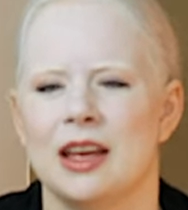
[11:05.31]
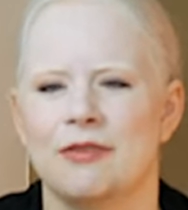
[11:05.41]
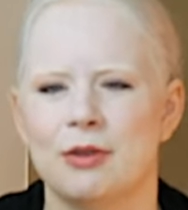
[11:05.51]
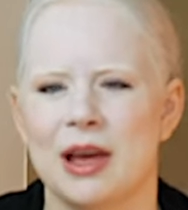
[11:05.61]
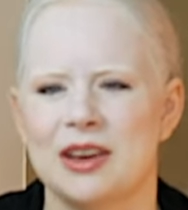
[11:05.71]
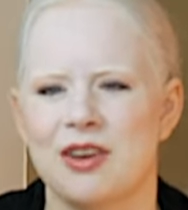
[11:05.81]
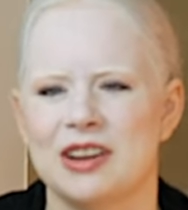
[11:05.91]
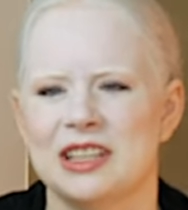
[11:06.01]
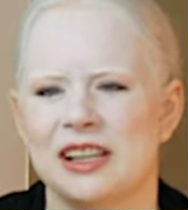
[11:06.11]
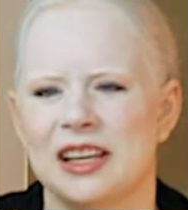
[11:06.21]
If you like
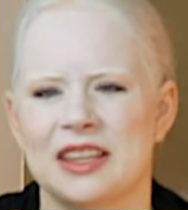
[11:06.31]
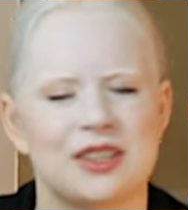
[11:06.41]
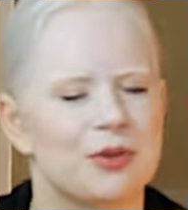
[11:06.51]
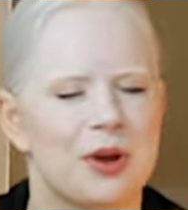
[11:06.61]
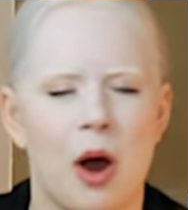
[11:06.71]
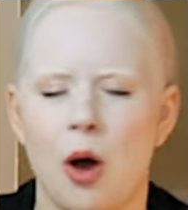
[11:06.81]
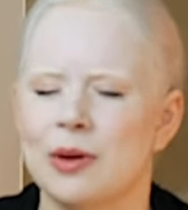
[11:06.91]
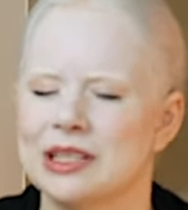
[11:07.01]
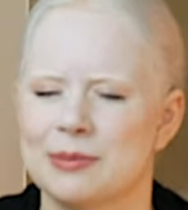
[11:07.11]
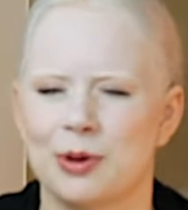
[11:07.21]
content like this, you can
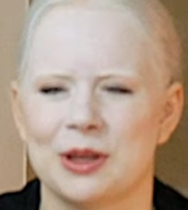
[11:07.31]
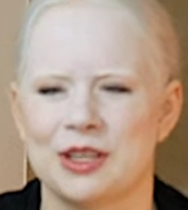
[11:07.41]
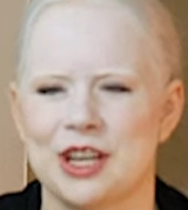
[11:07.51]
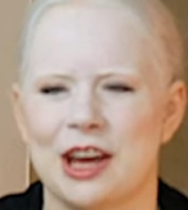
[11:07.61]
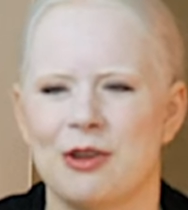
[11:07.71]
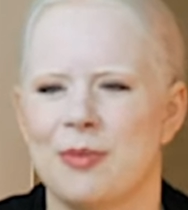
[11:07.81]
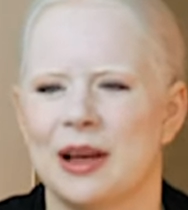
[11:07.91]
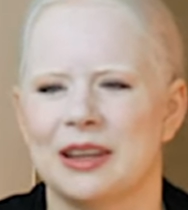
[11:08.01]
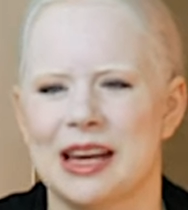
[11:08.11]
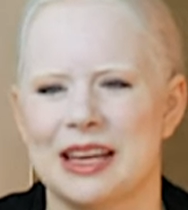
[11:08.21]
always support the channel
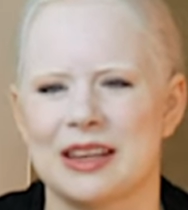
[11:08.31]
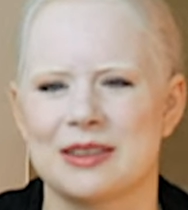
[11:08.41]
by liking,